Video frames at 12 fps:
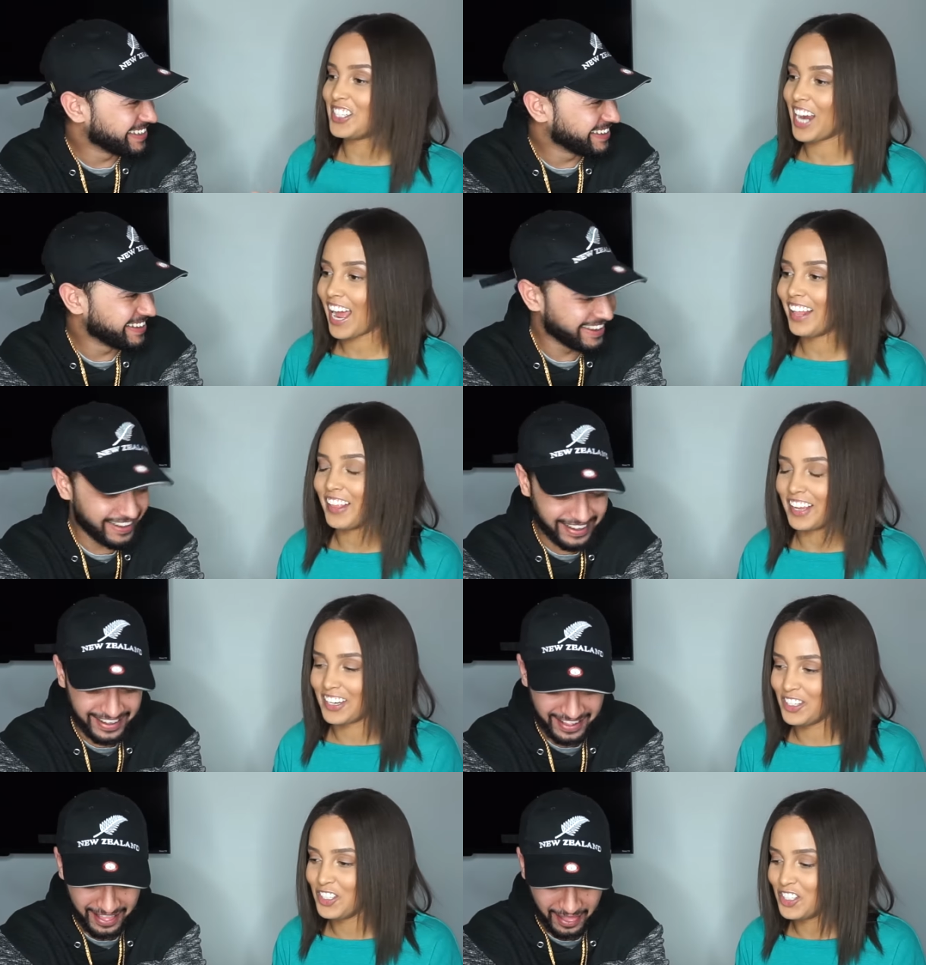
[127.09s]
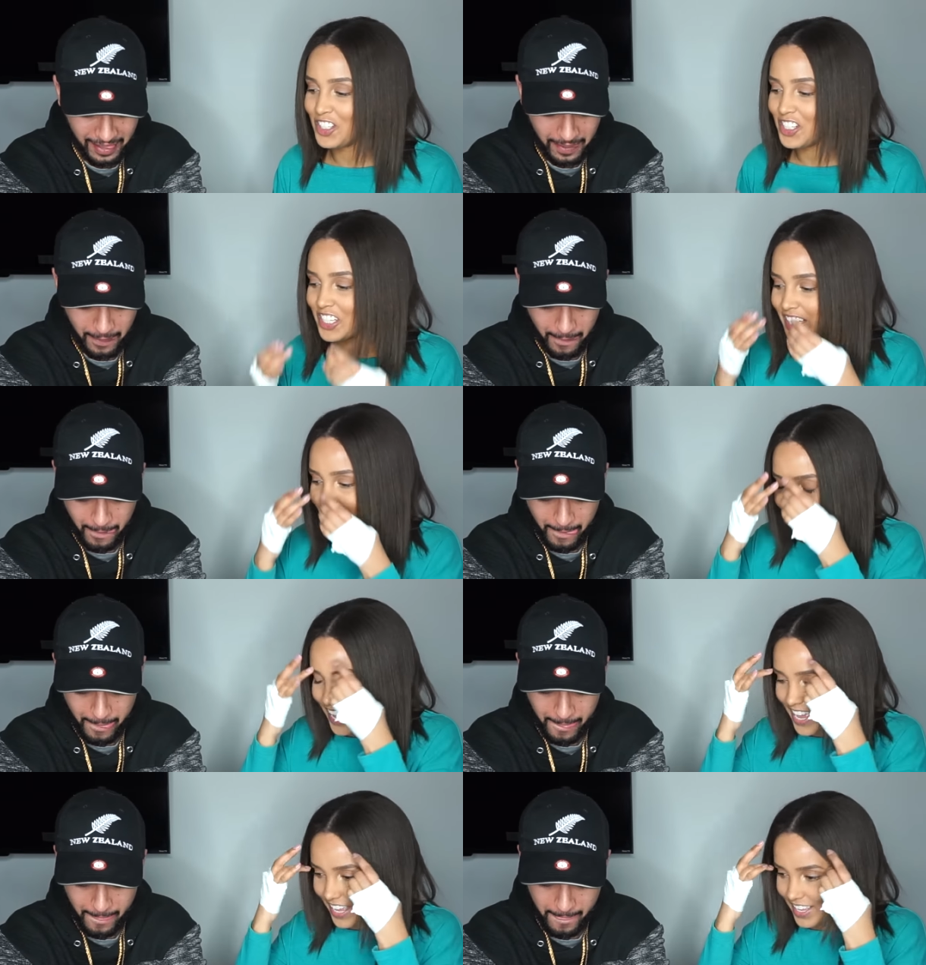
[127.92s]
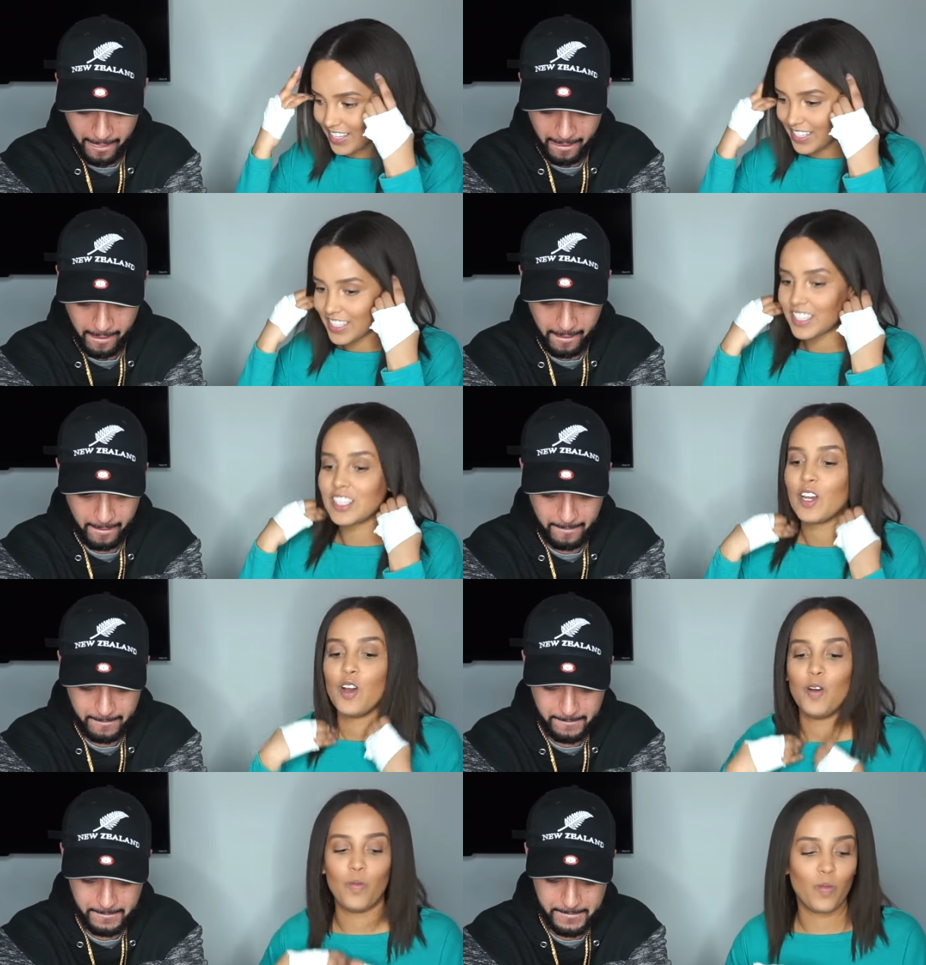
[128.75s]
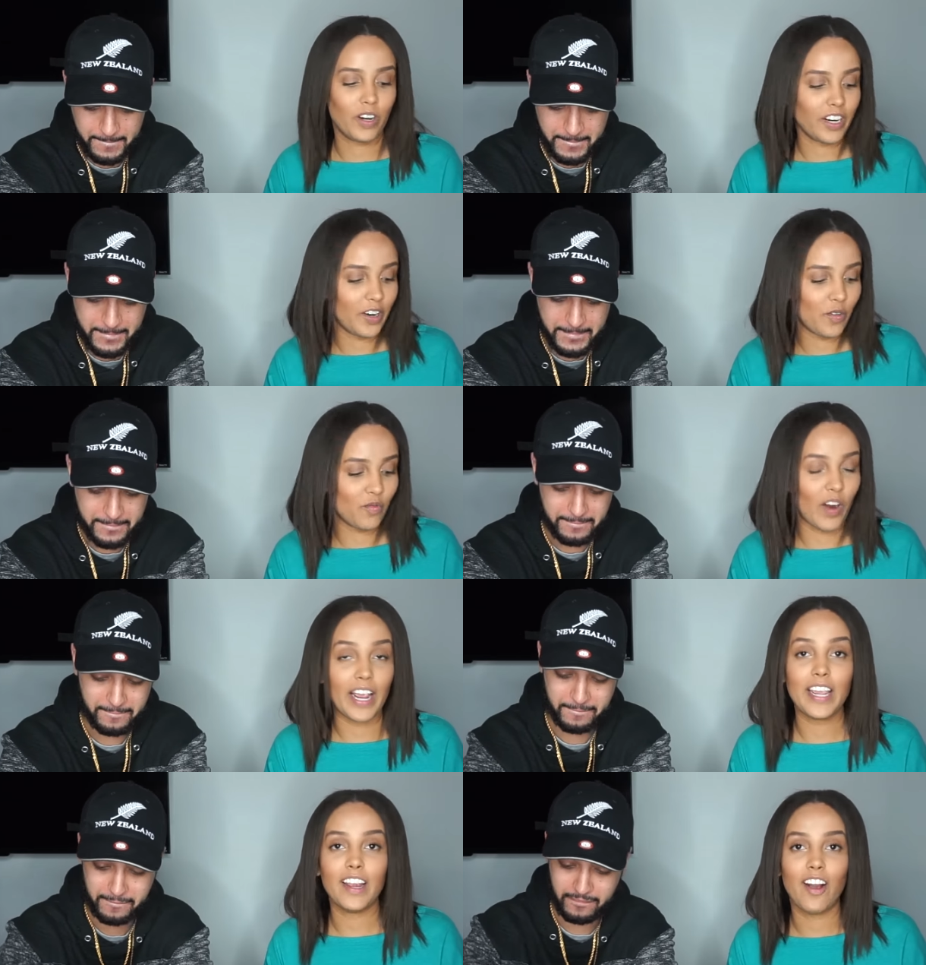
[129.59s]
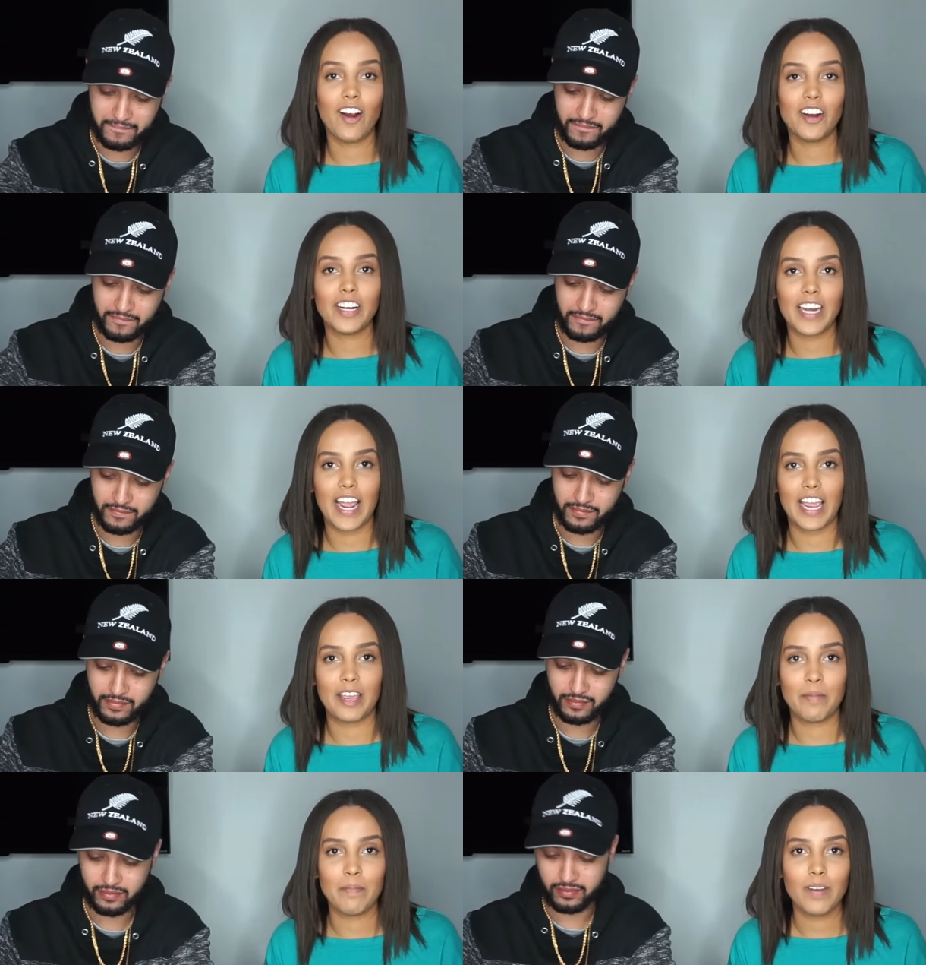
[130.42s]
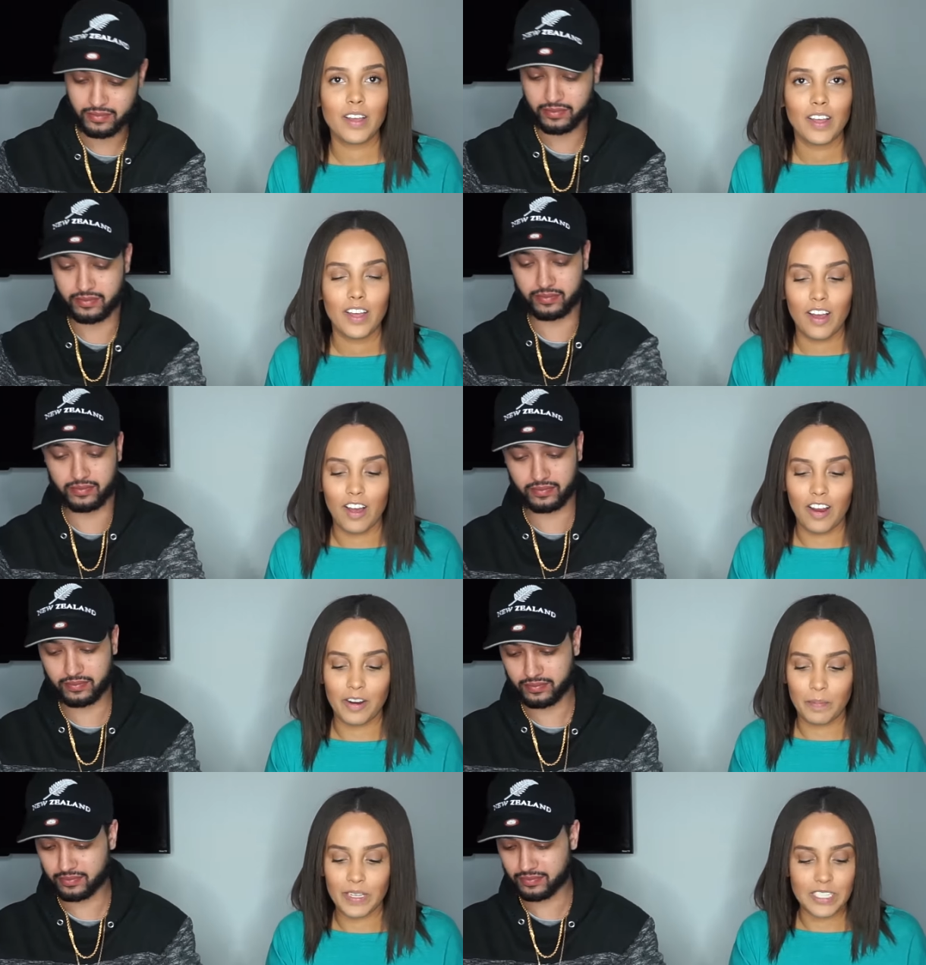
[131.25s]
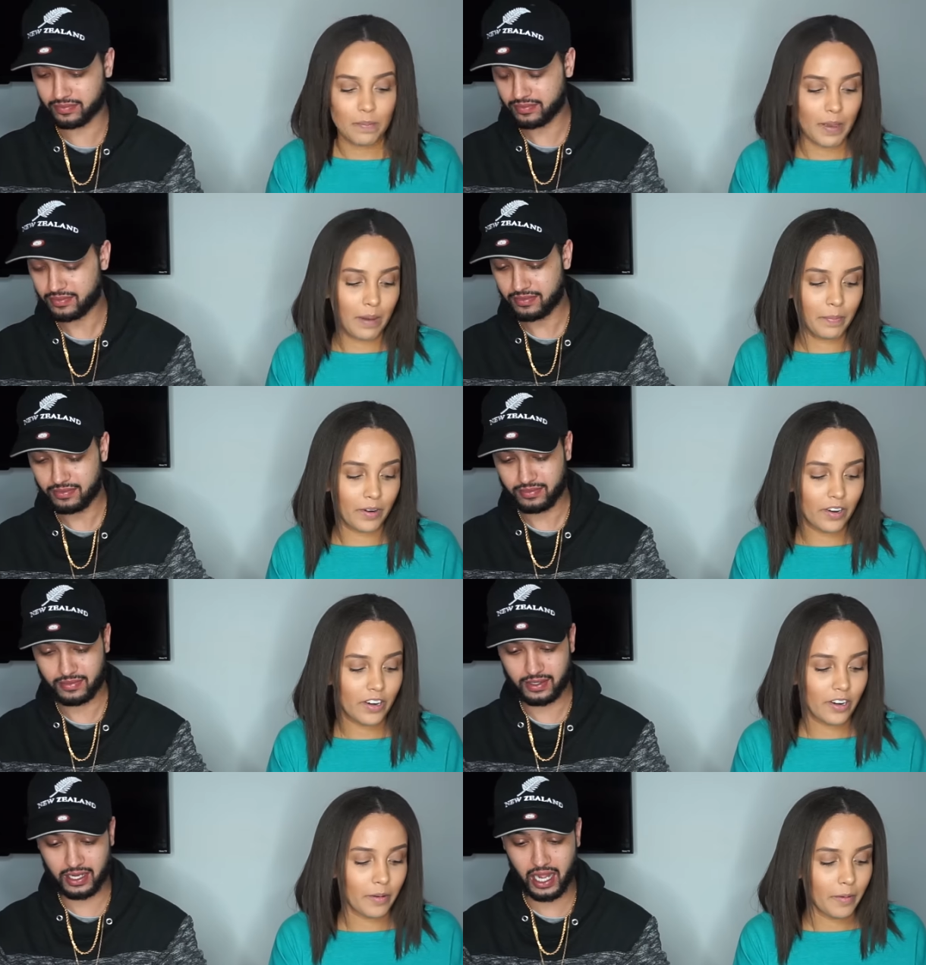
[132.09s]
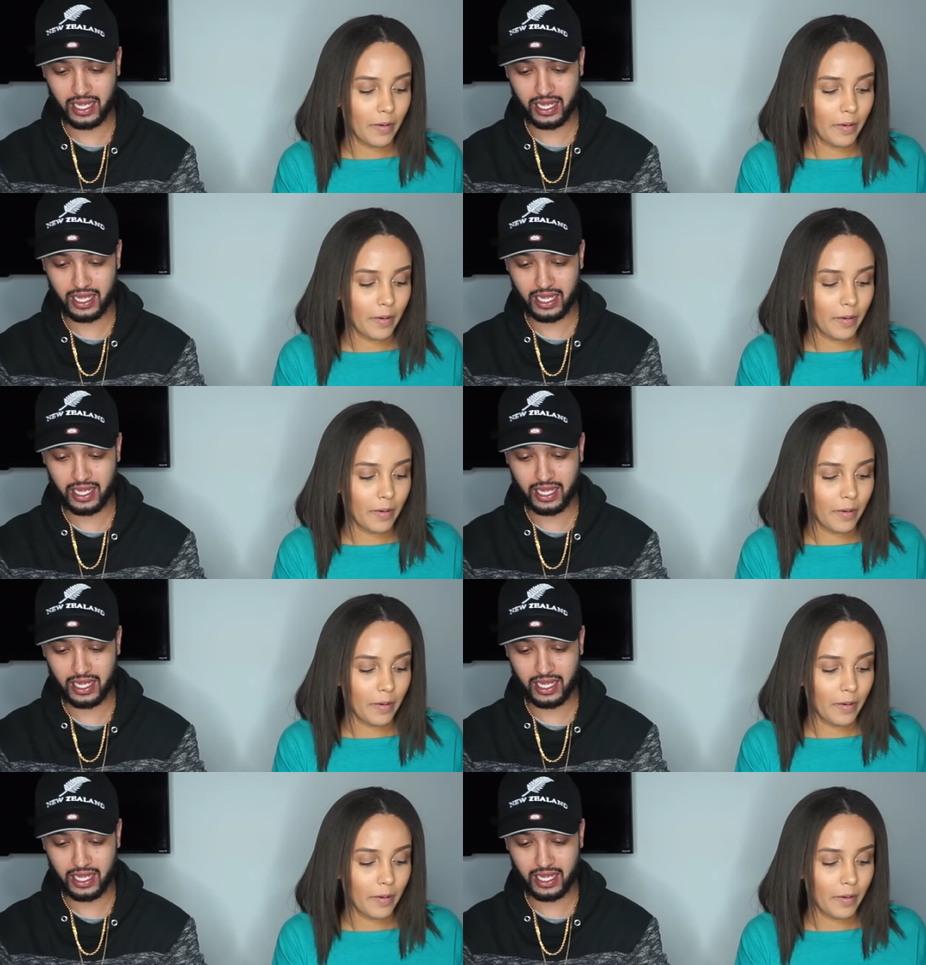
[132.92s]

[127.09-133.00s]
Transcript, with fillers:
Speaker 1: challenge is we're gonna write our name on a piece of paper.